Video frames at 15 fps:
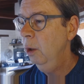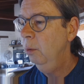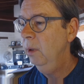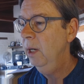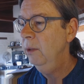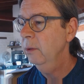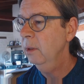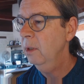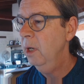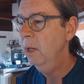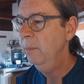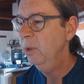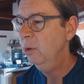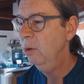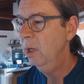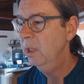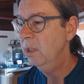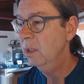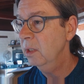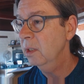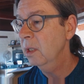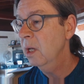around the climate
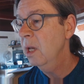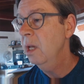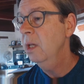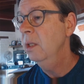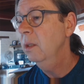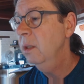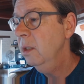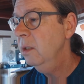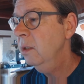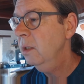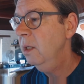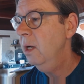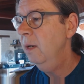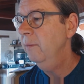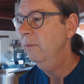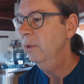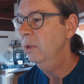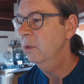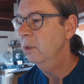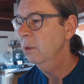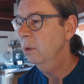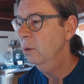crisis, this
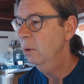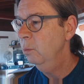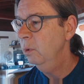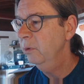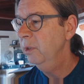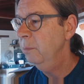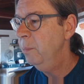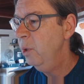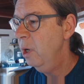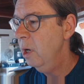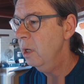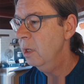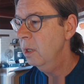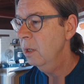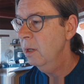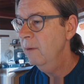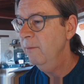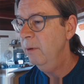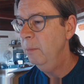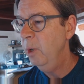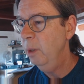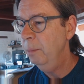conference will depart
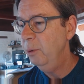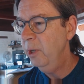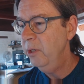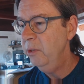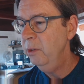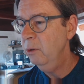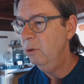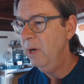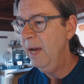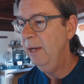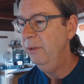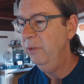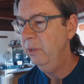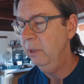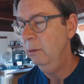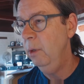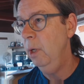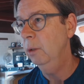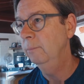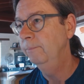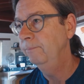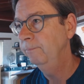from our present ground zero
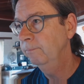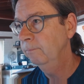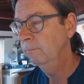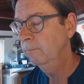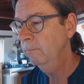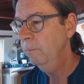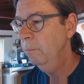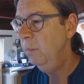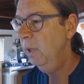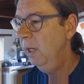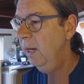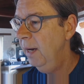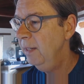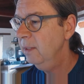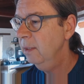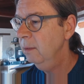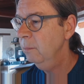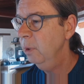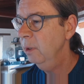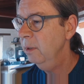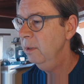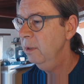by asking
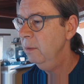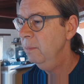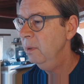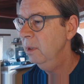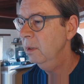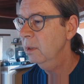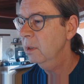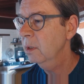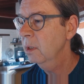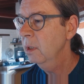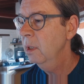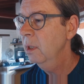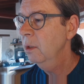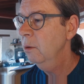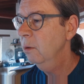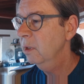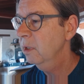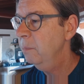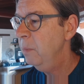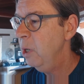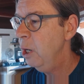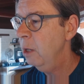participants to
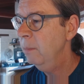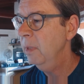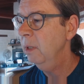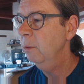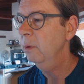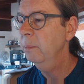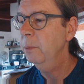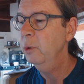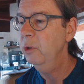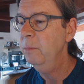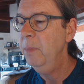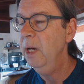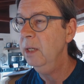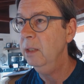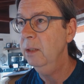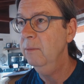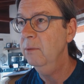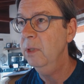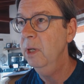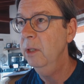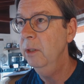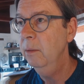experiment with
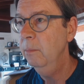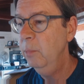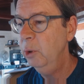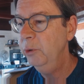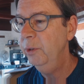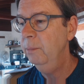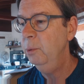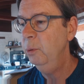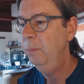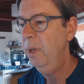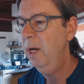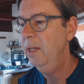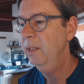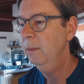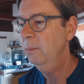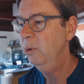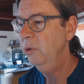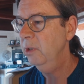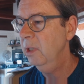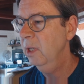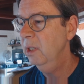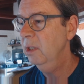perspectives on the multiple possible
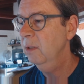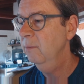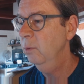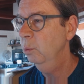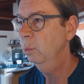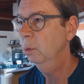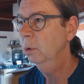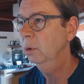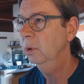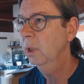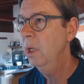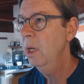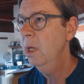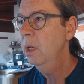states of the world